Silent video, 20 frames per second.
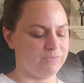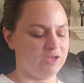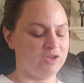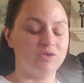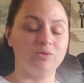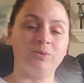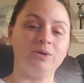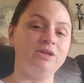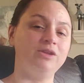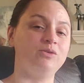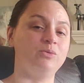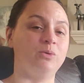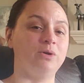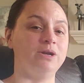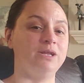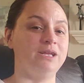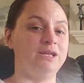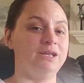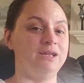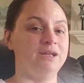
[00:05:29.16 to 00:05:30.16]

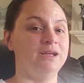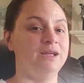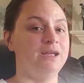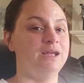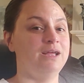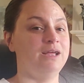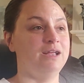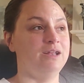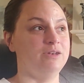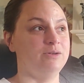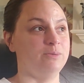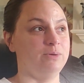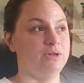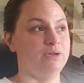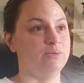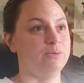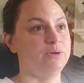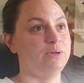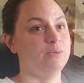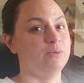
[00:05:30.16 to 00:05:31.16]
2020 and
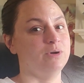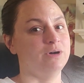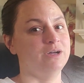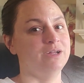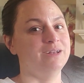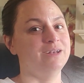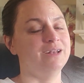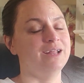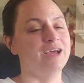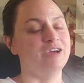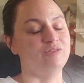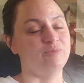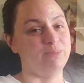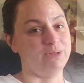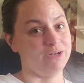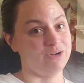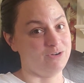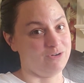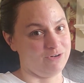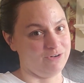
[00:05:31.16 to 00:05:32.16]
2021 have been
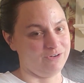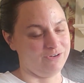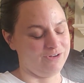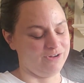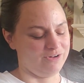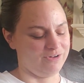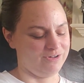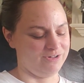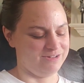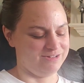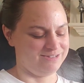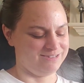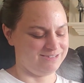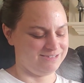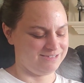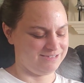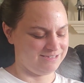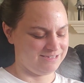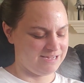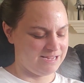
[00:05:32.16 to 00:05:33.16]
hard, y'all.
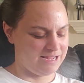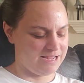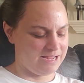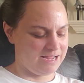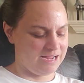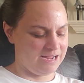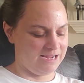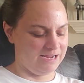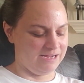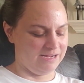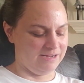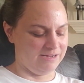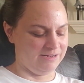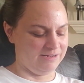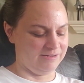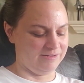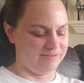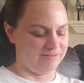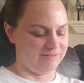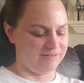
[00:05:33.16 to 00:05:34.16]

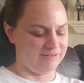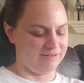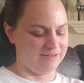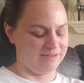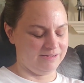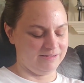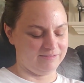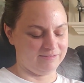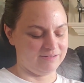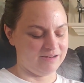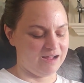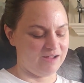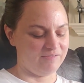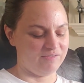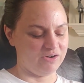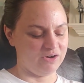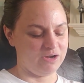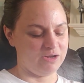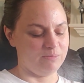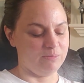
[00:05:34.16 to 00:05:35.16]
And it's not
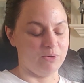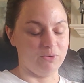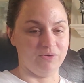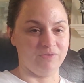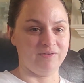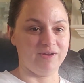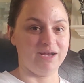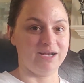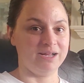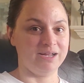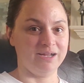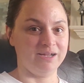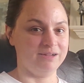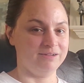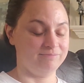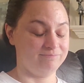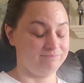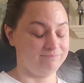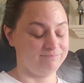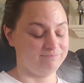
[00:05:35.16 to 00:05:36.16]
very motivating.
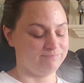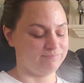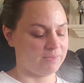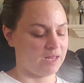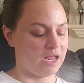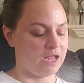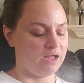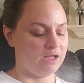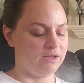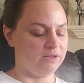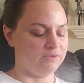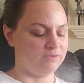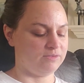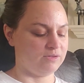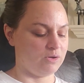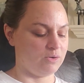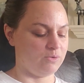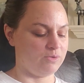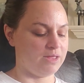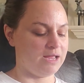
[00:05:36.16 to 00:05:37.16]

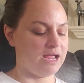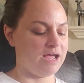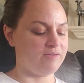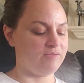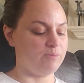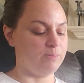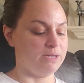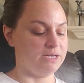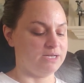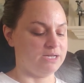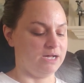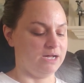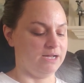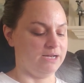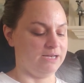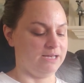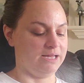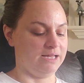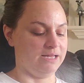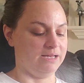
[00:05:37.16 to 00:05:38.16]
So they haven't been done
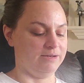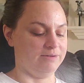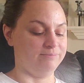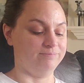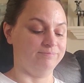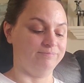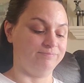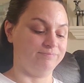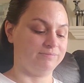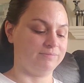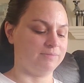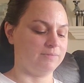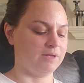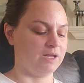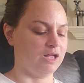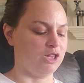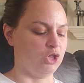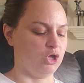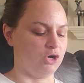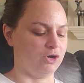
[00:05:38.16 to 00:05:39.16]
in
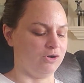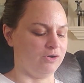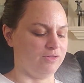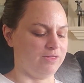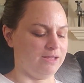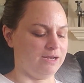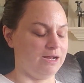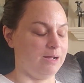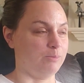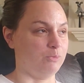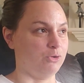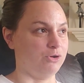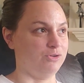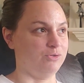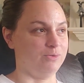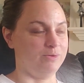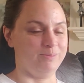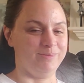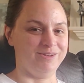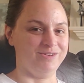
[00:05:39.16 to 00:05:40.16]
longer than I'm going to
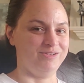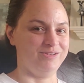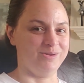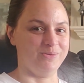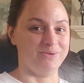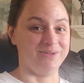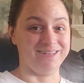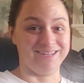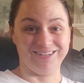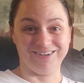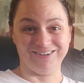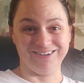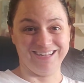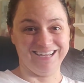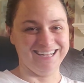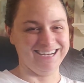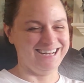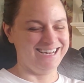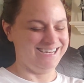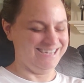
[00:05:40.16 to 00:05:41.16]
admit to you on the
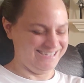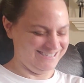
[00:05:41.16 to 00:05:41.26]
internet.